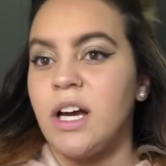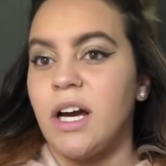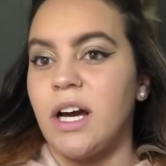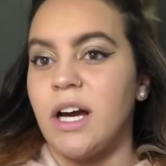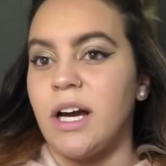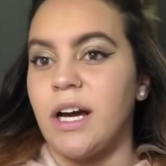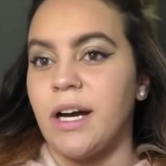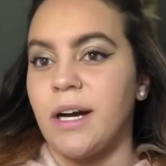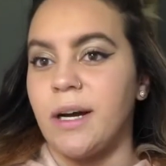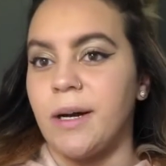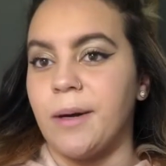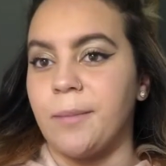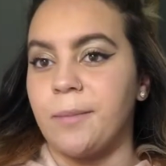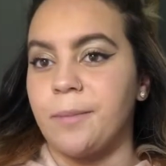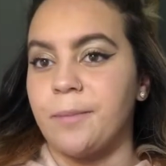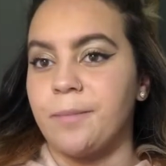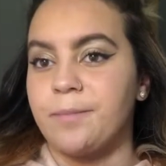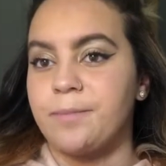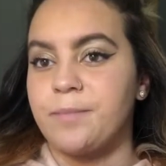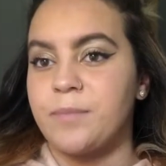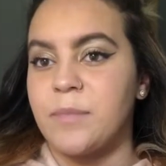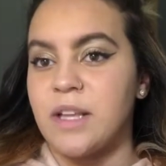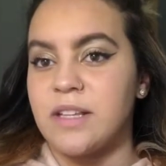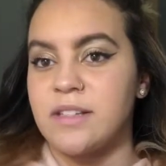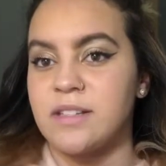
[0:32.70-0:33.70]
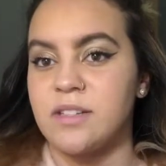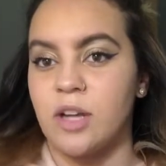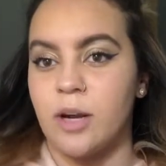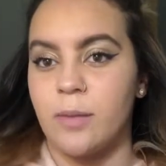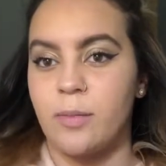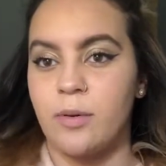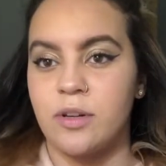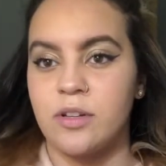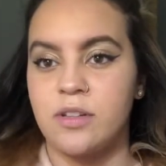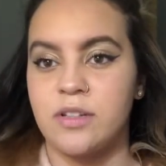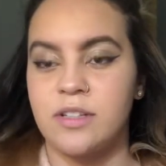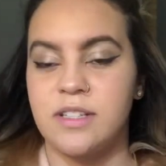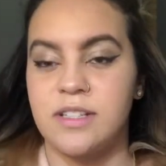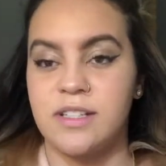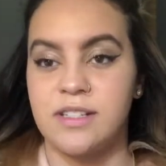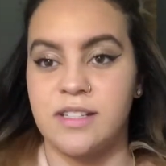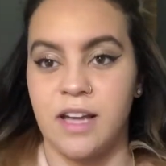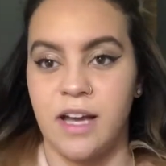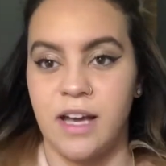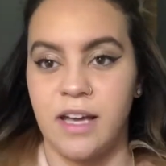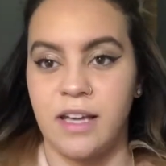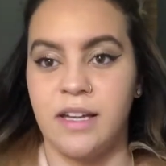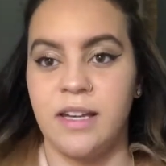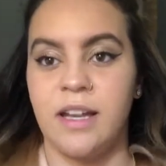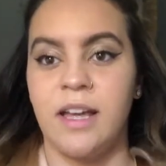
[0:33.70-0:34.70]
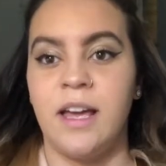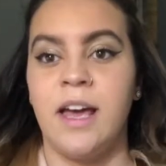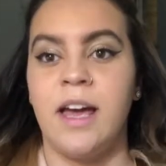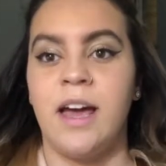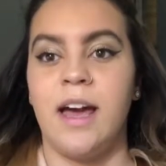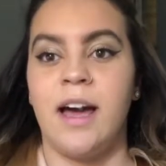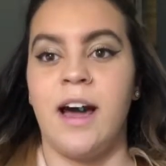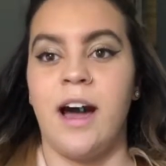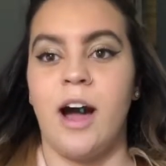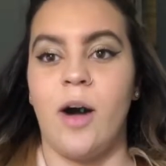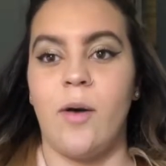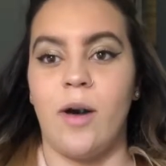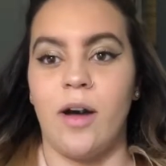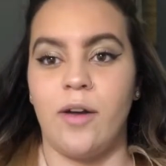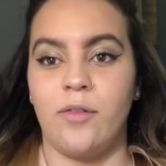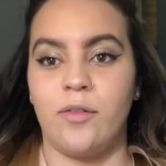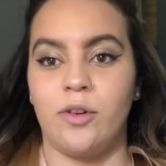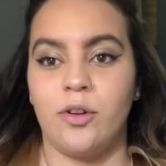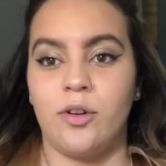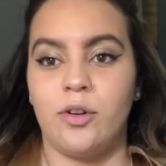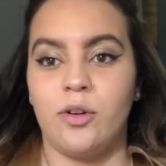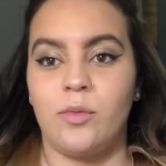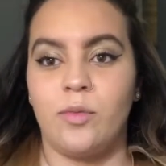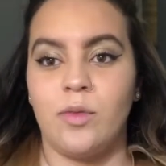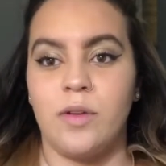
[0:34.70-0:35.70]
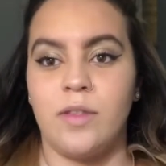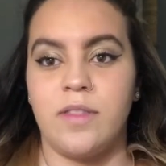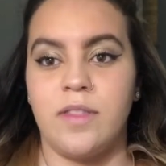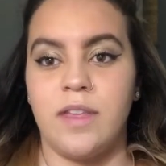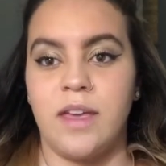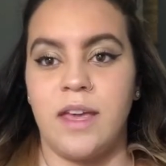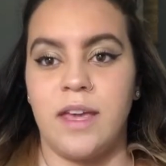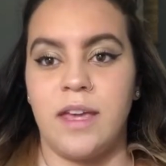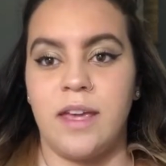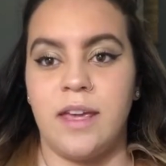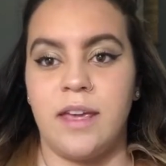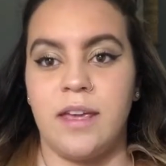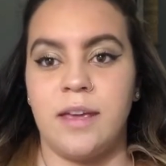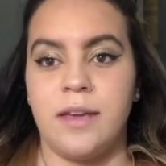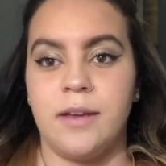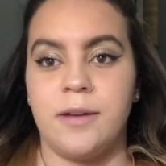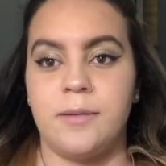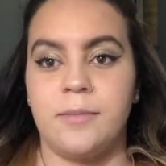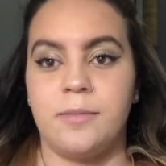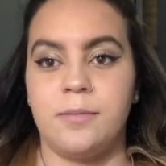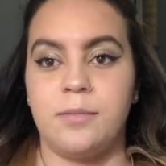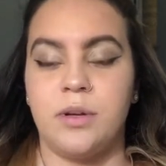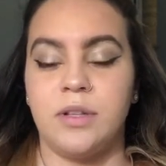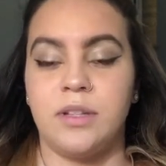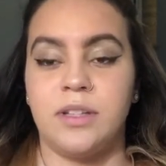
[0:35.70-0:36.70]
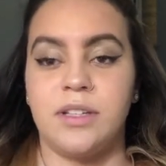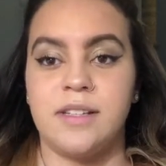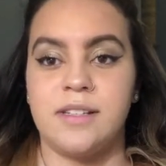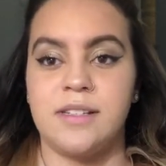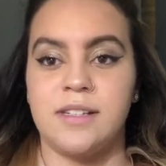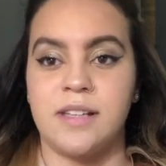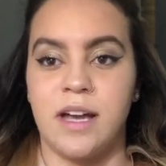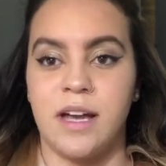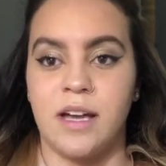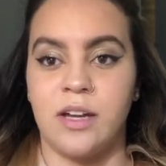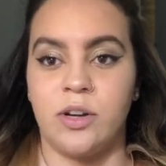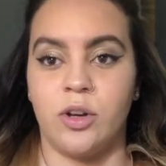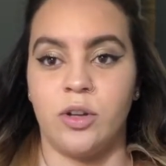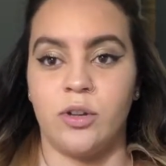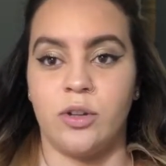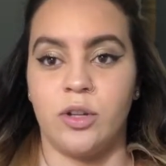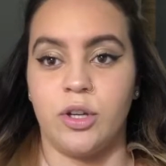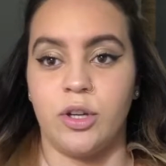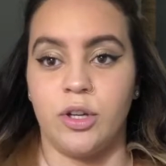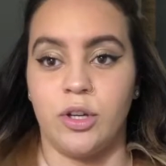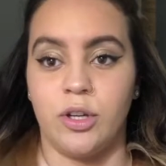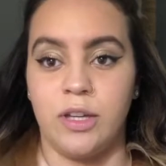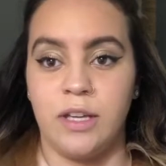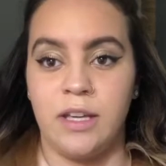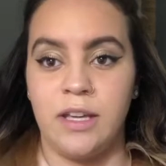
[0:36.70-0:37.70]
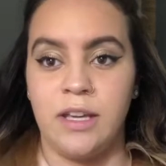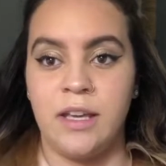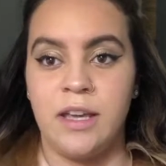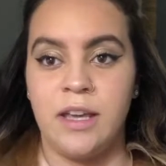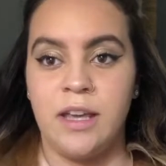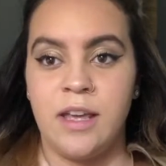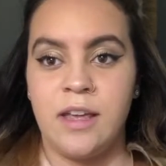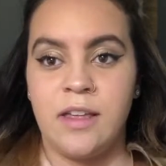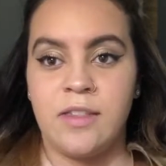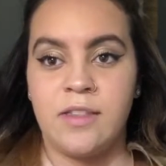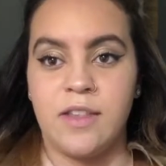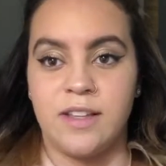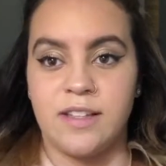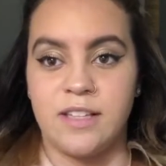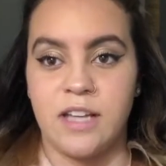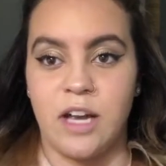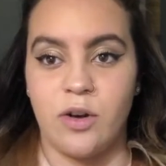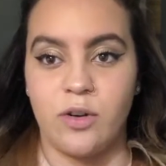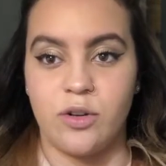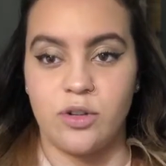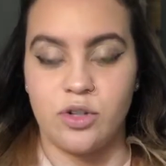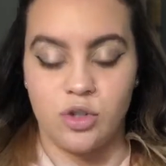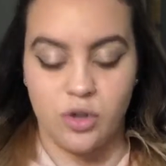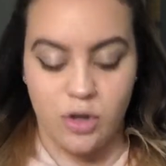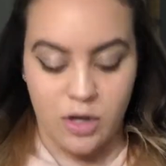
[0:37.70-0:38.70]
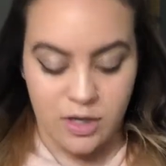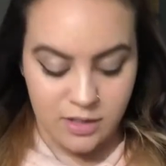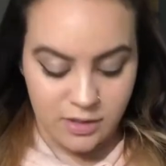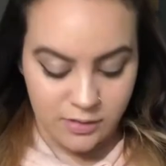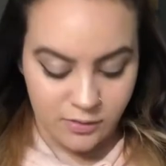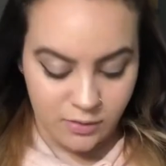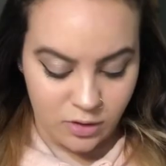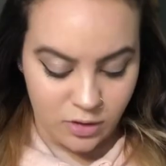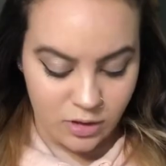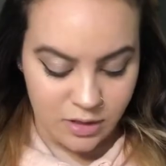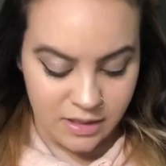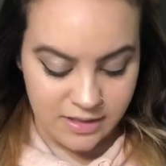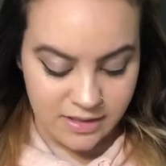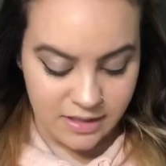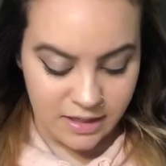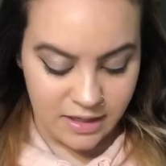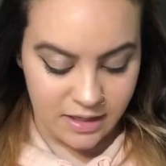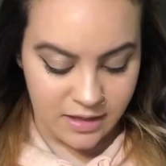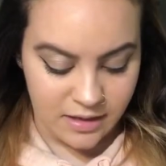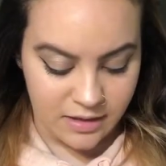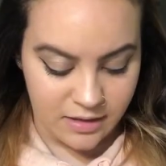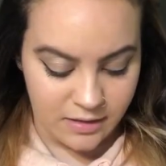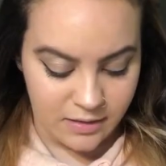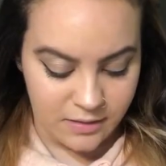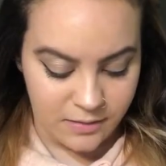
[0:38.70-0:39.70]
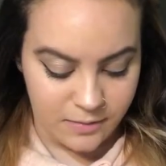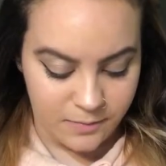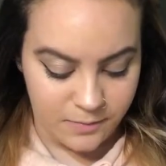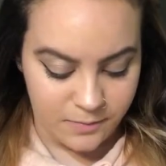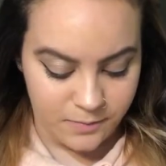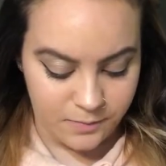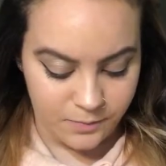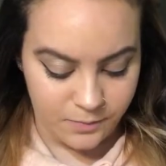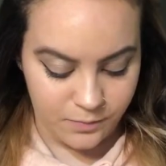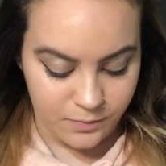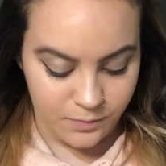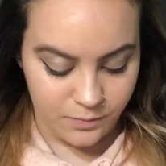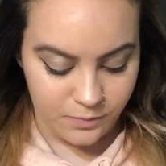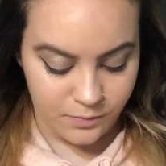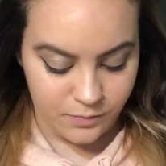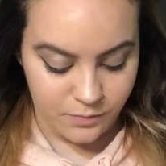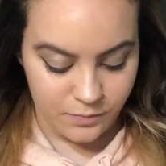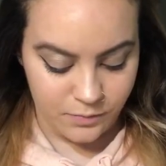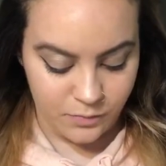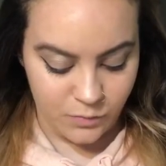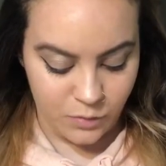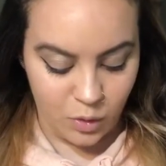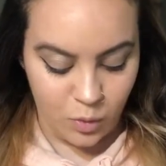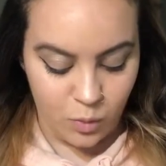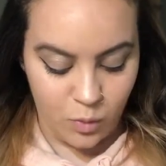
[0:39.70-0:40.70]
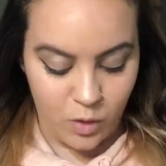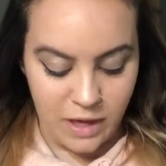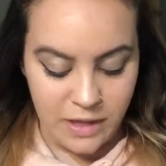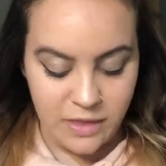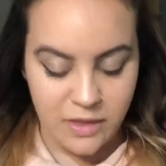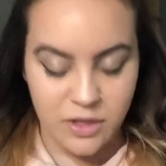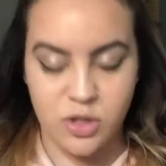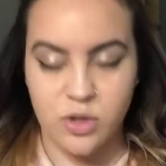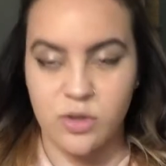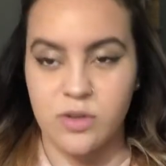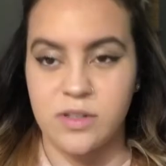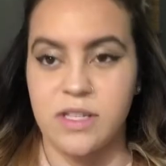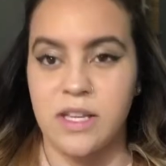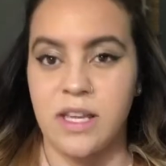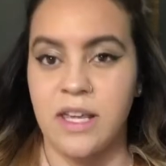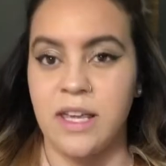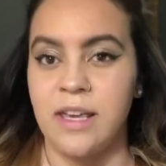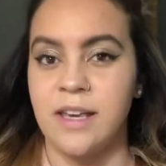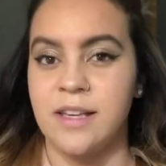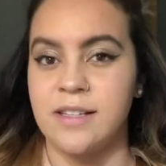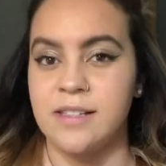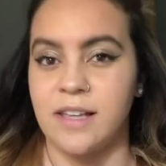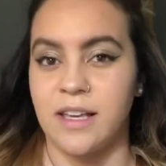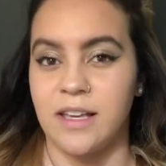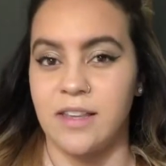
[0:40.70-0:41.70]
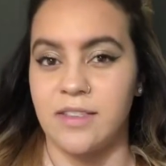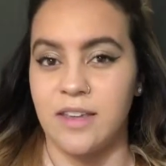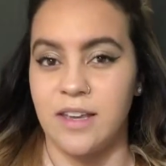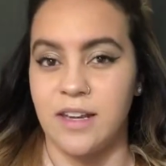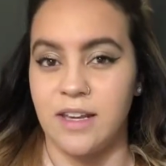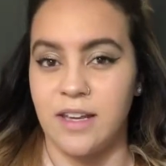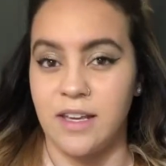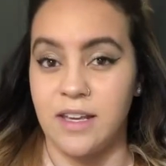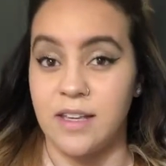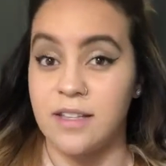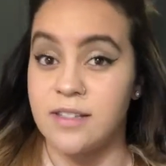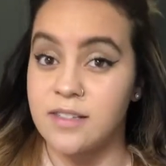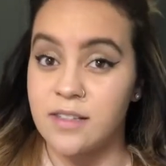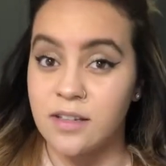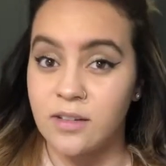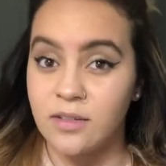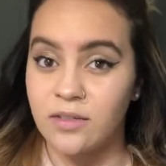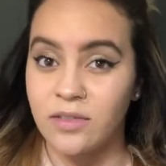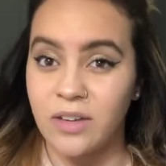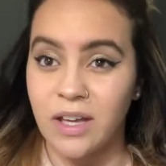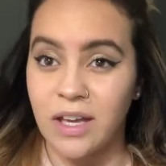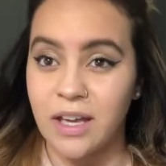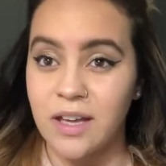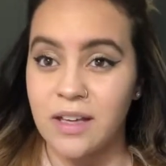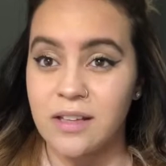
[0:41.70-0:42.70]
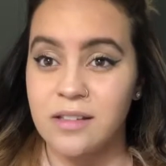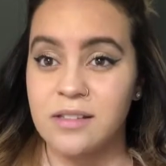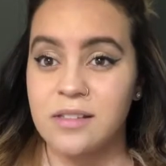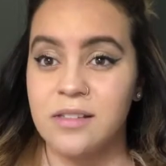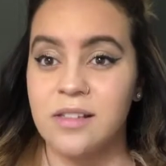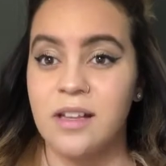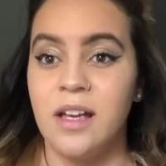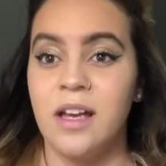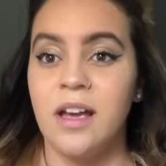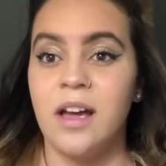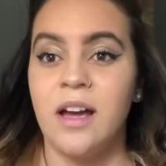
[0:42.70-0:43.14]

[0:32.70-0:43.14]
That's not part of the design. However, when they put the design on the hoodie, that's how it transferred. It's like the white that you're seeing is like the adhesive, I guess.